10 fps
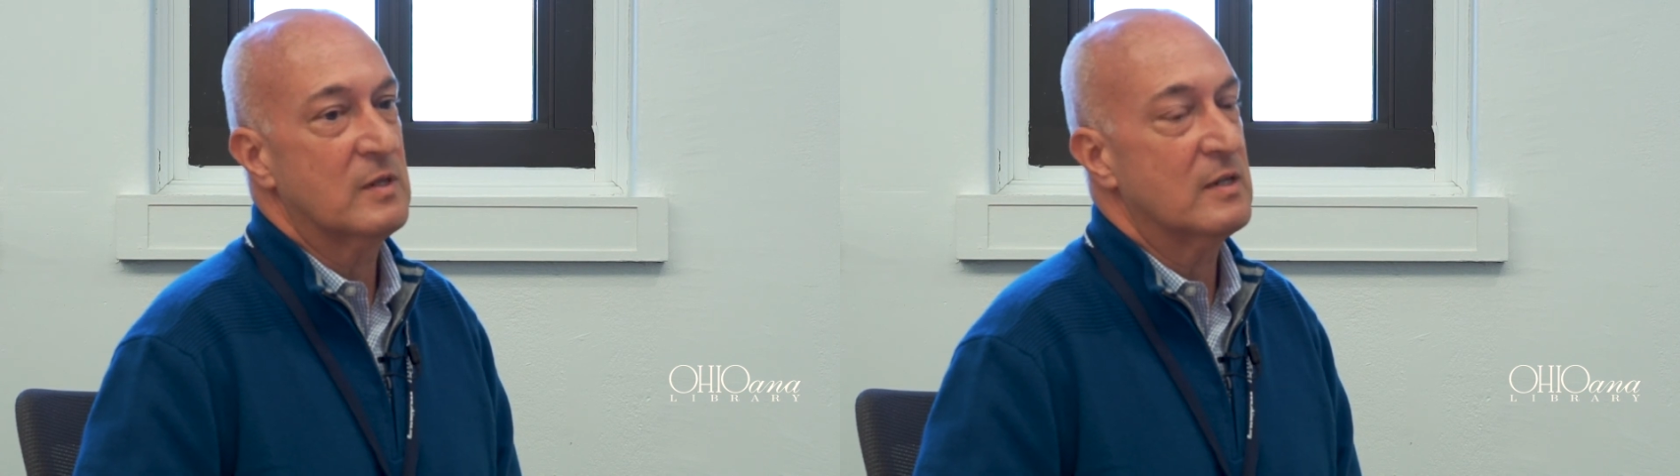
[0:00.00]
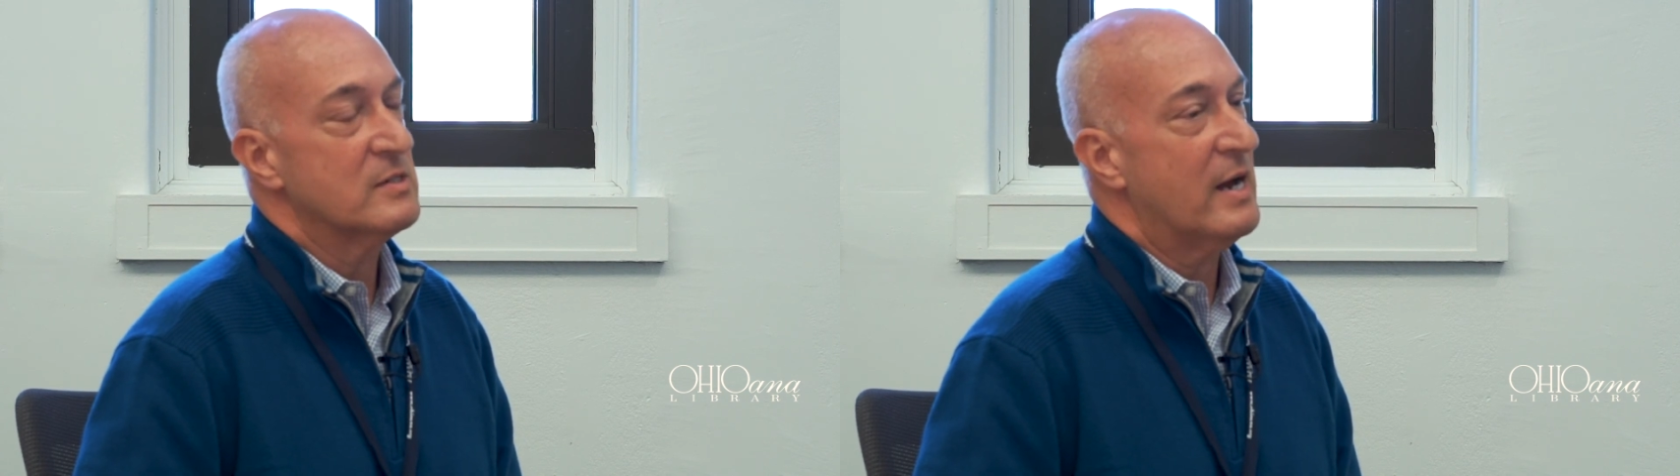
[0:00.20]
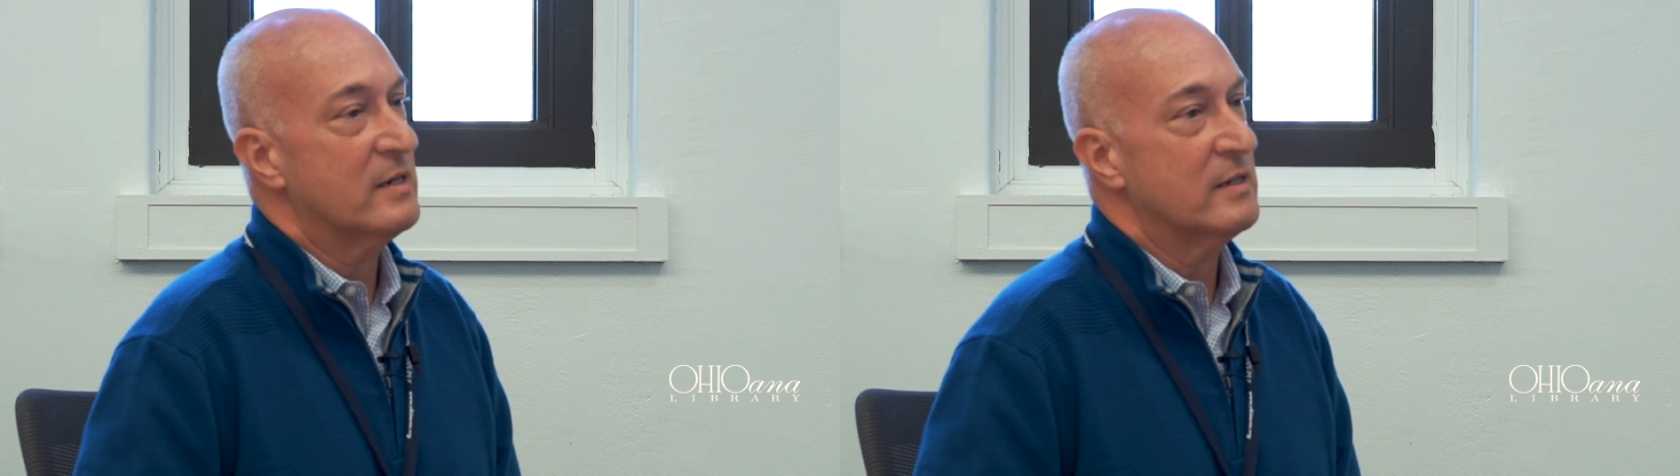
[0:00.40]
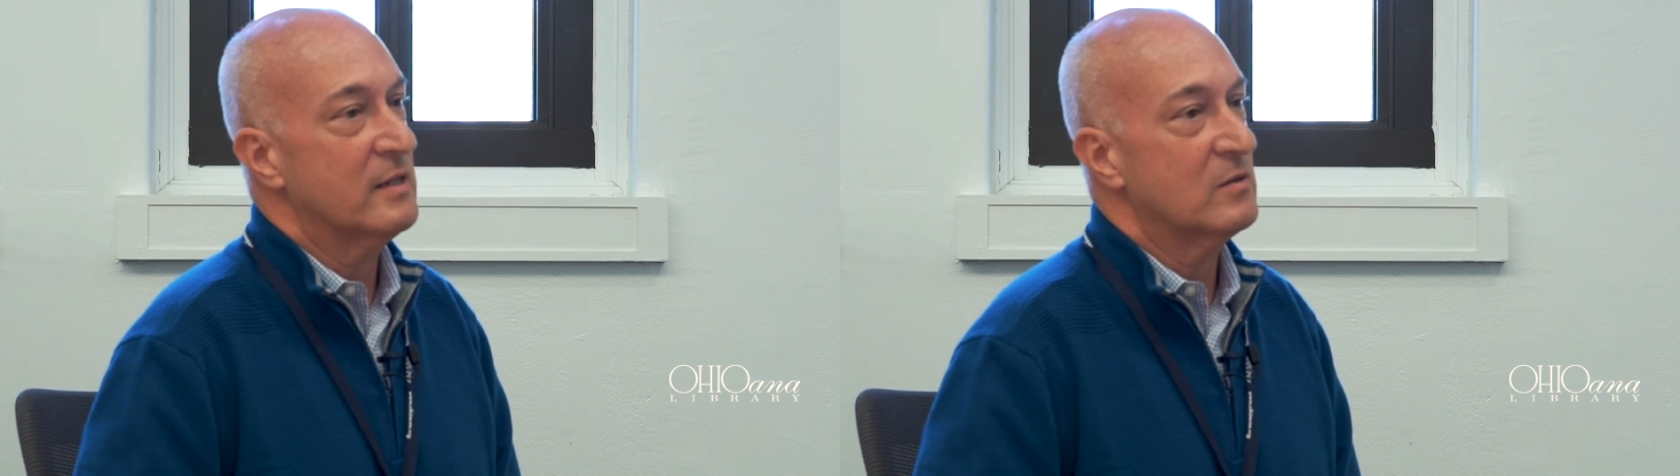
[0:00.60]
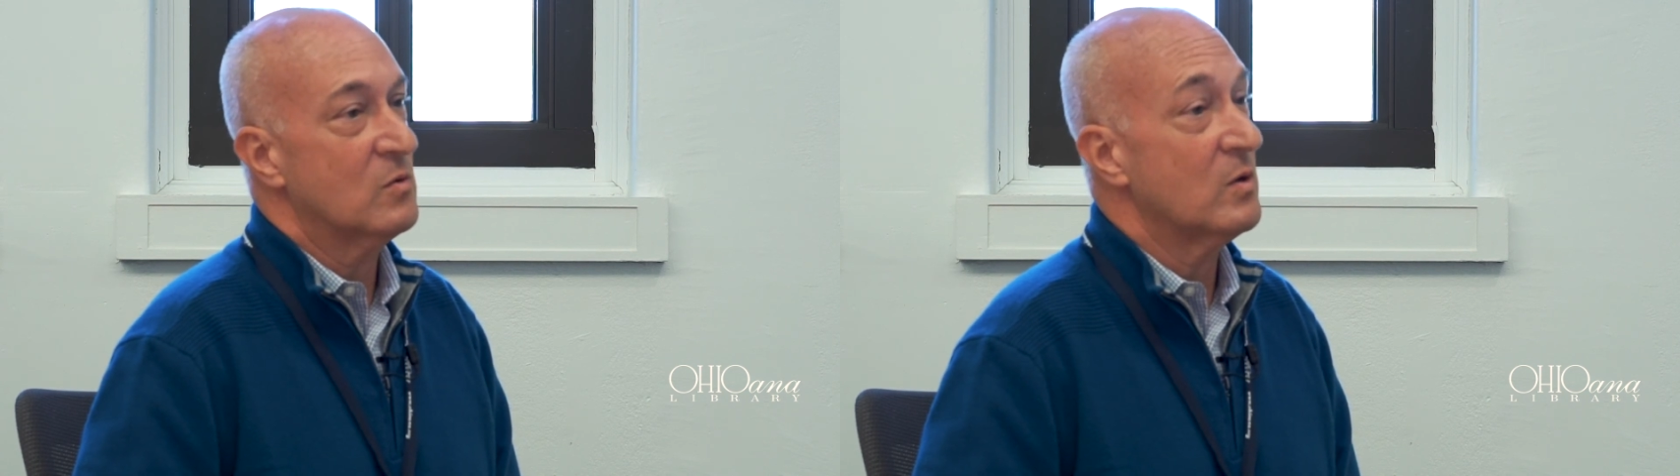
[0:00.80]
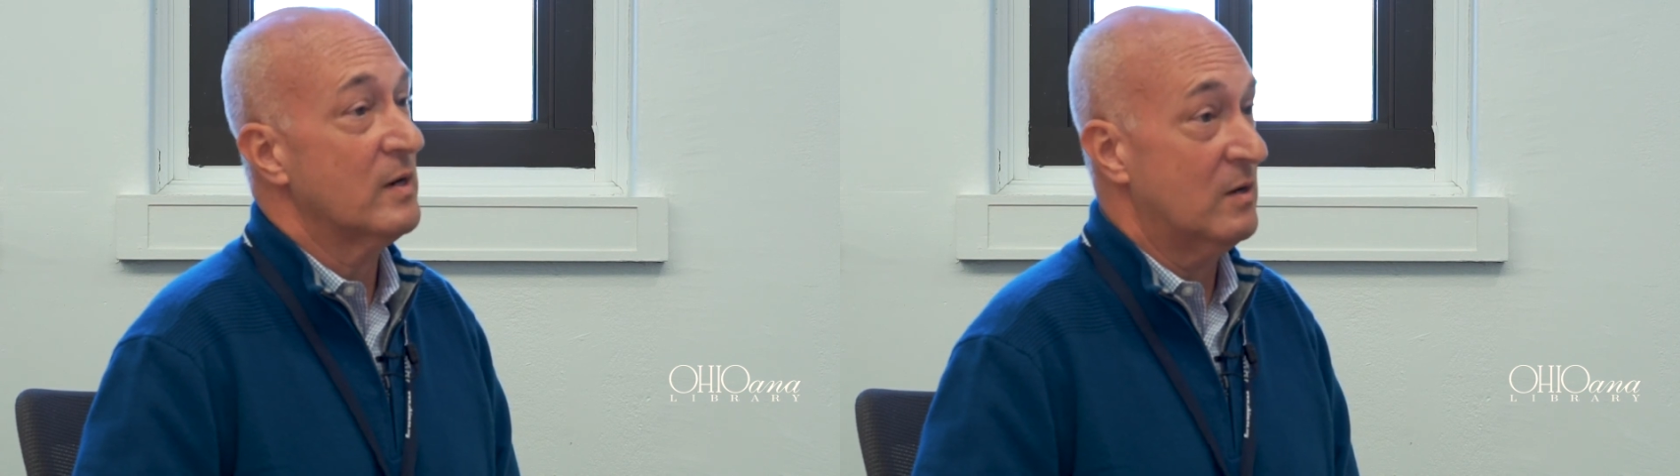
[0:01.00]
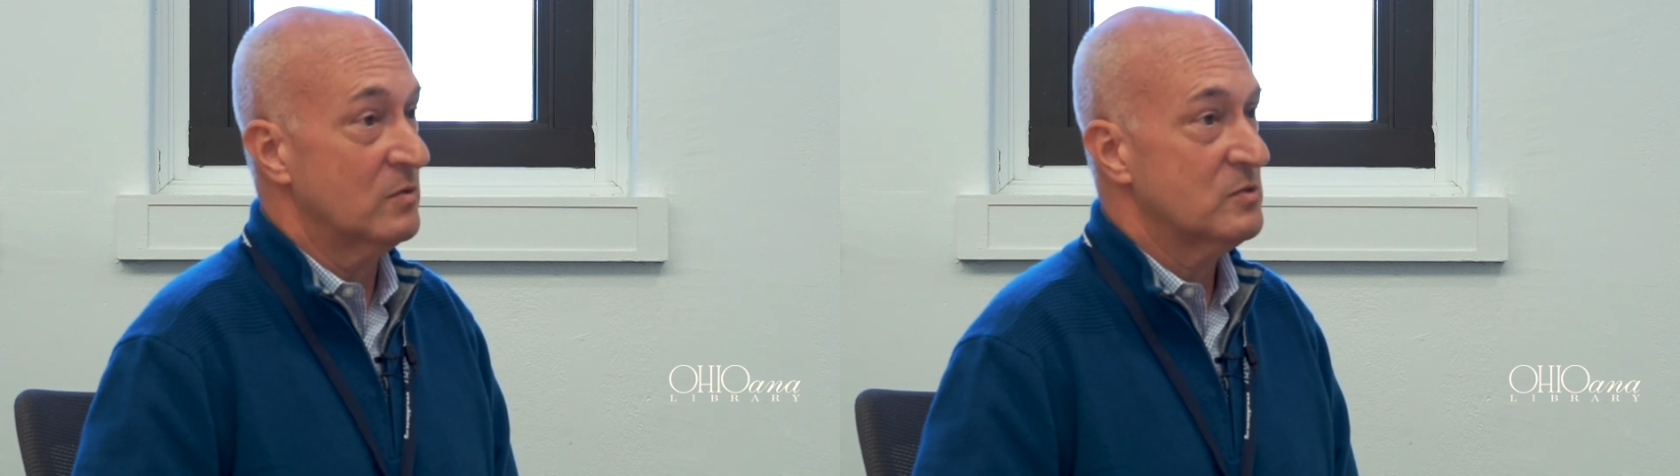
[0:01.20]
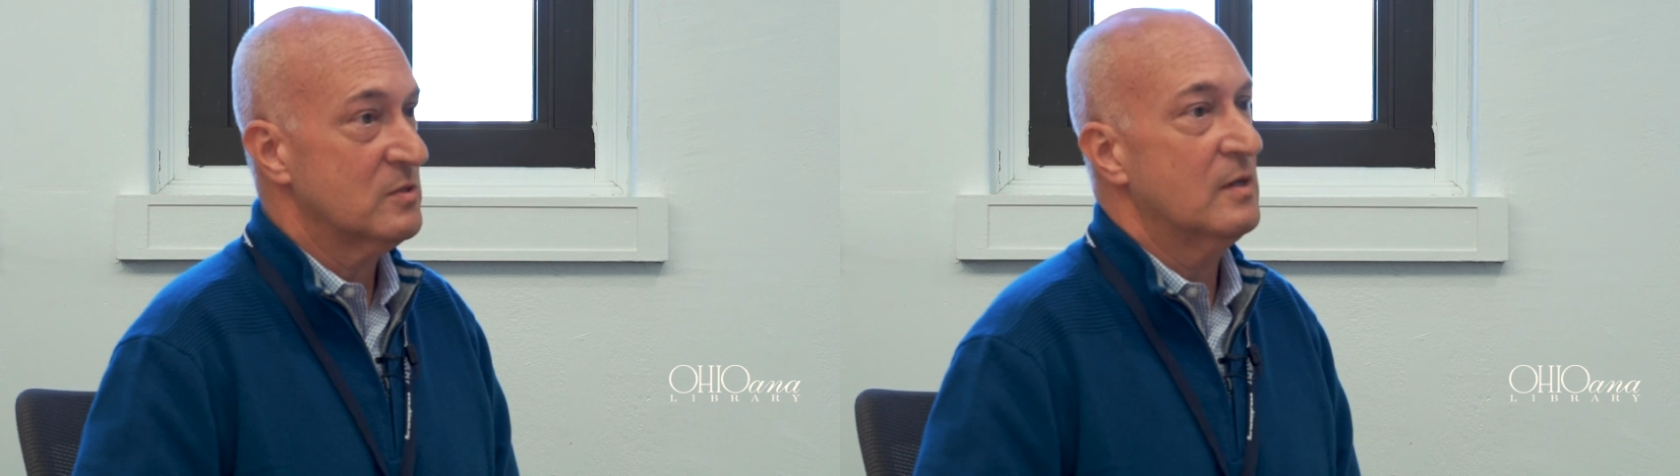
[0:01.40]
get his act together or
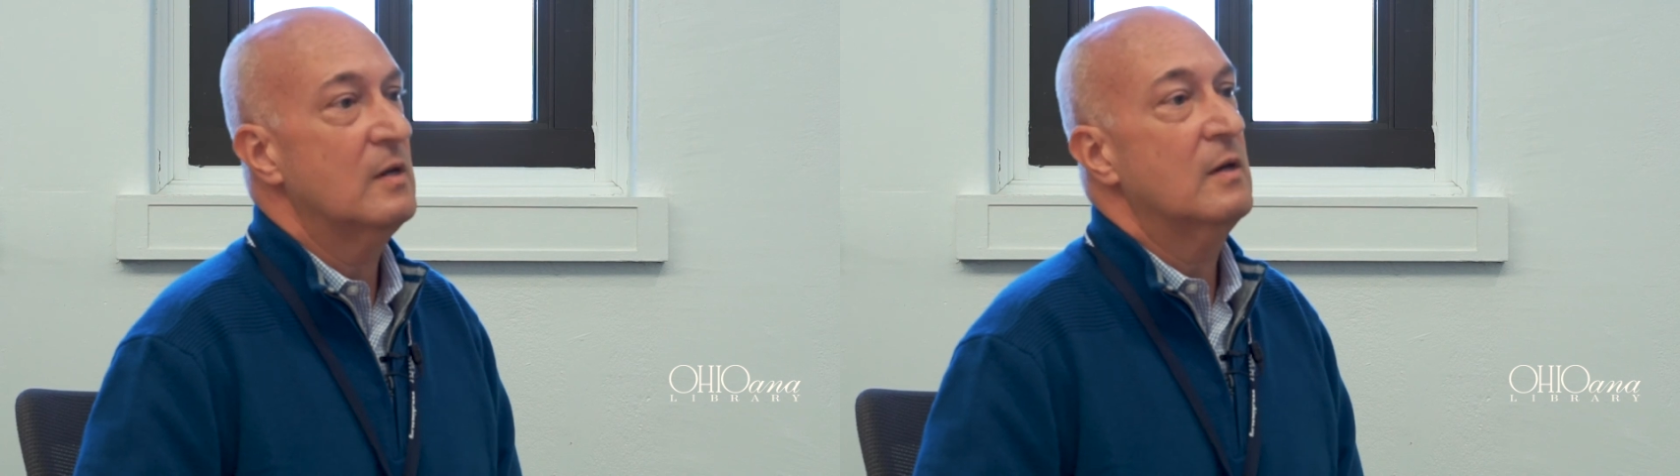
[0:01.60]
else,